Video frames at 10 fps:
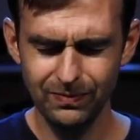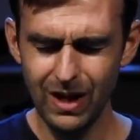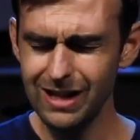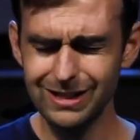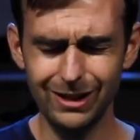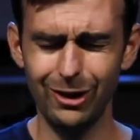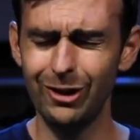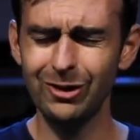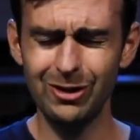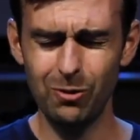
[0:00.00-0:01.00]
Not to
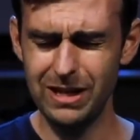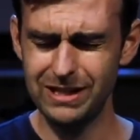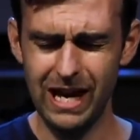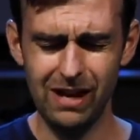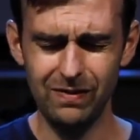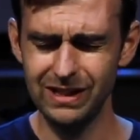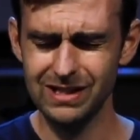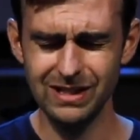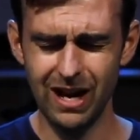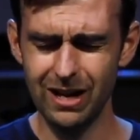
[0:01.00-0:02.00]
earn their way to heaven.
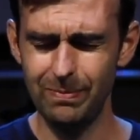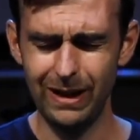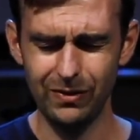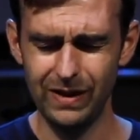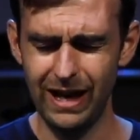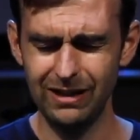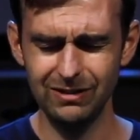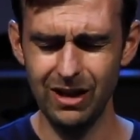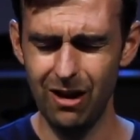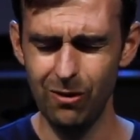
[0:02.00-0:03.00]
It's not about that.
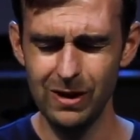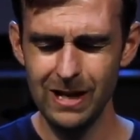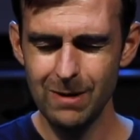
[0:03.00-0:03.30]
No.